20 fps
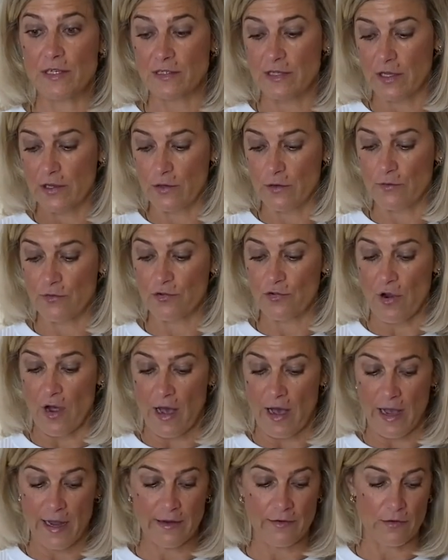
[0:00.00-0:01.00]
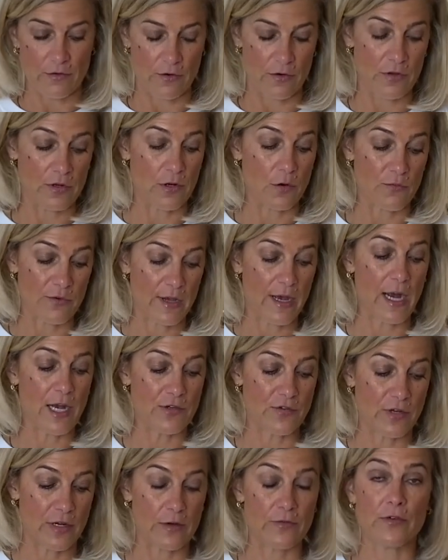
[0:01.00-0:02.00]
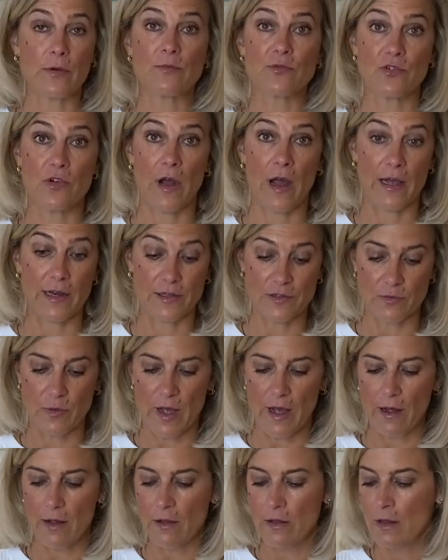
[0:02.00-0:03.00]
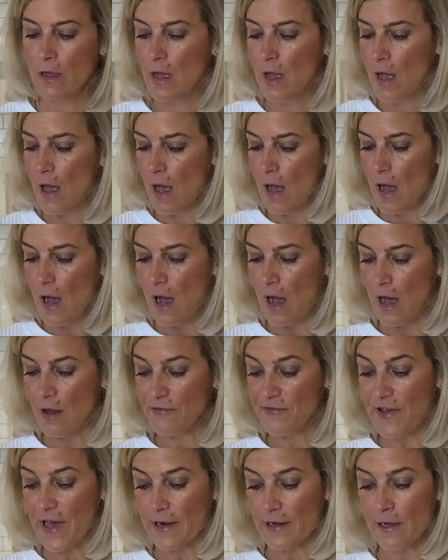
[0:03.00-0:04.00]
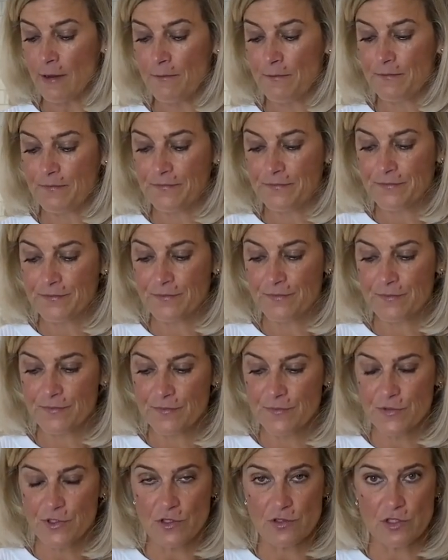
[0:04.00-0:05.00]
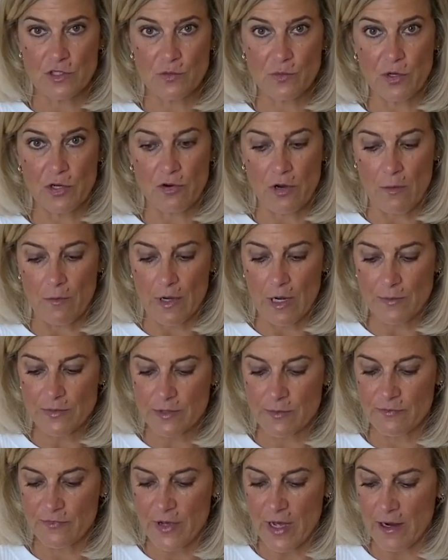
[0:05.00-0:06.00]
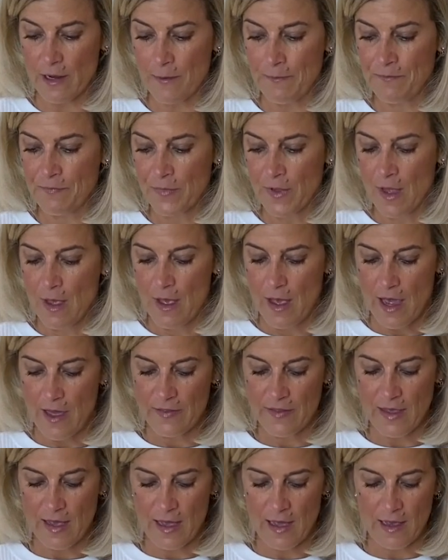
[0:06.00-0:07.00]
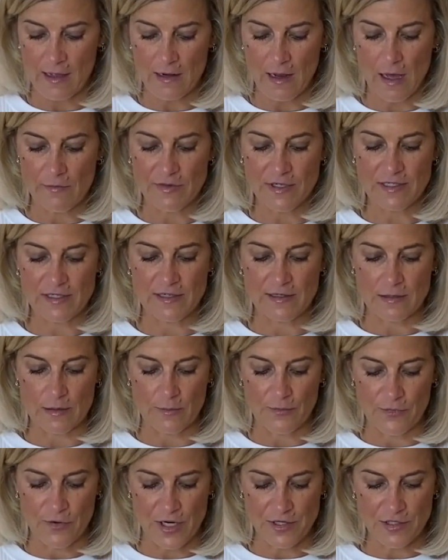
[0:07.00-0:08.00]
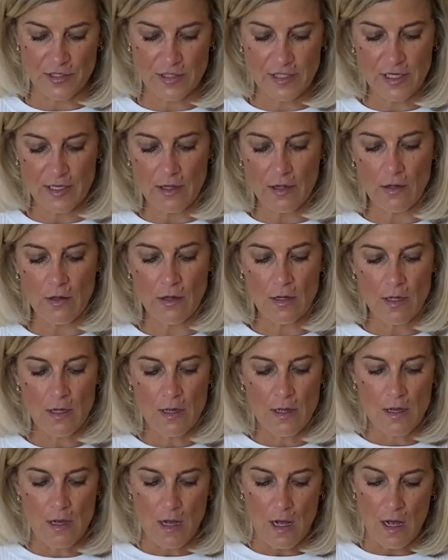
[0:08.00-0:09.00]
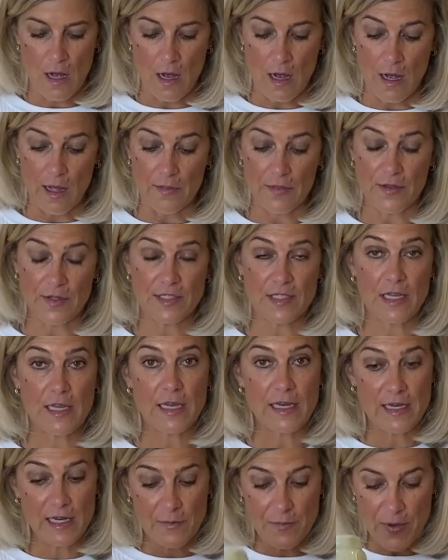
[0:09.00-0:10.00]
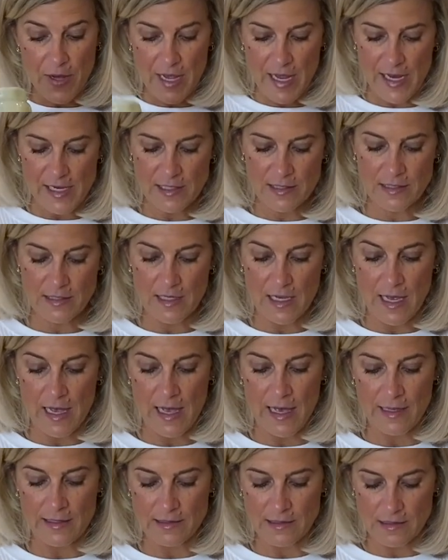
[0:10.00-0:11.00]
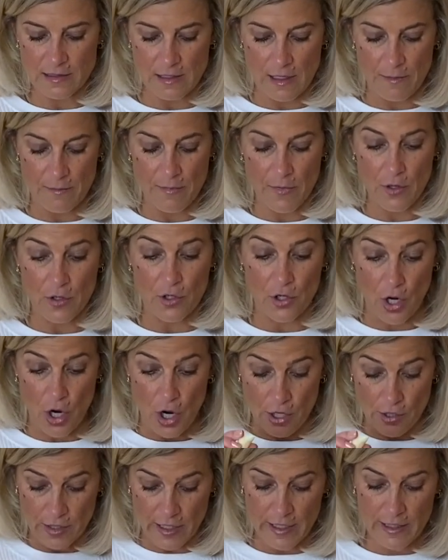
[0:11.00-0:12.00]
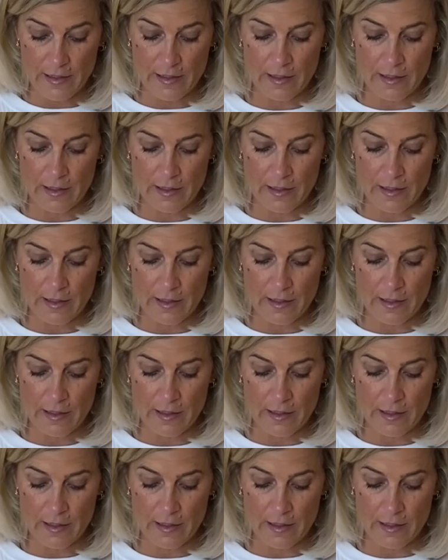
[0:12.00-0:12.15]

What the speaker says: that you've dried or rehydrated from dried as well. Feta, so just we crumbled up some feta. And then obviously some fresh dill, the tahini paste, and some garlic,